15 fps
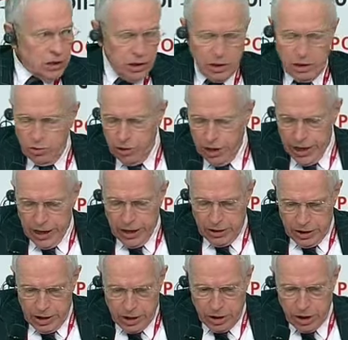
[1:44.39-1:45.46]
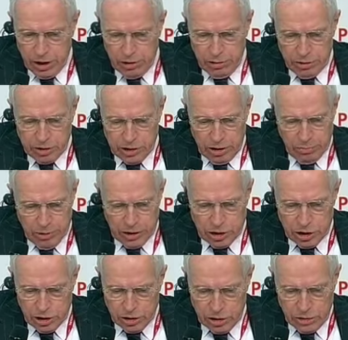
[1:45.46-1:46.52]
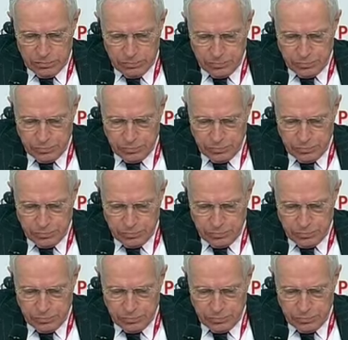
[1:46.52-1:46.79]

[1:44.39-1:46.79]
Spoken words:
and the UK and the other countries I mentioned.